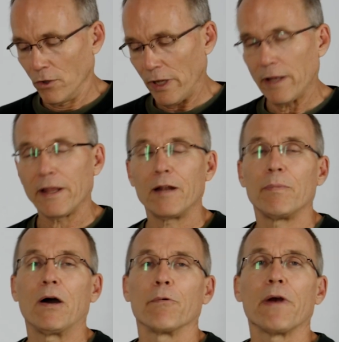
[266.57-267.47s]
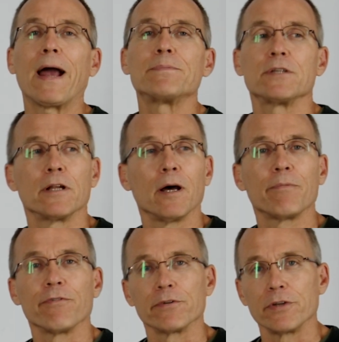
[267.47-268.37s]
Okay, that about wraps it up
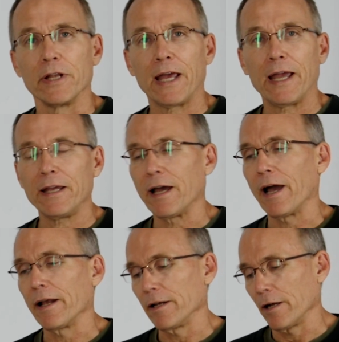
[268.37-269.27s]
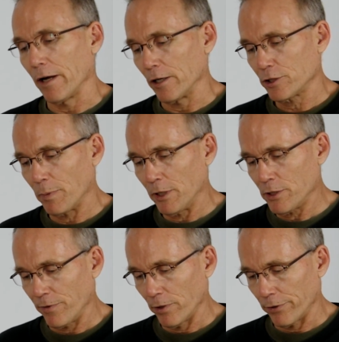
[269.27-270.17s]
for today on our
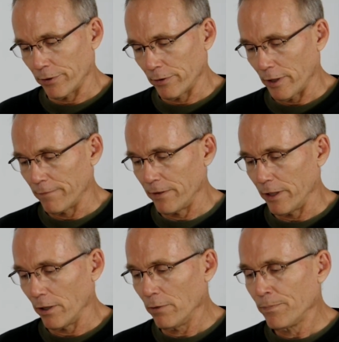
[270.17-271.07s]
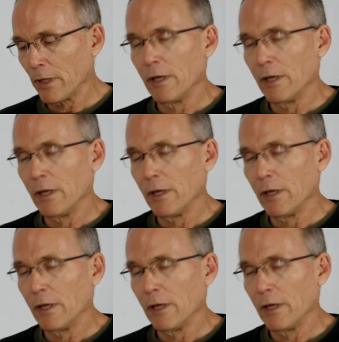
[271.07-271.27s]
sponge filter video.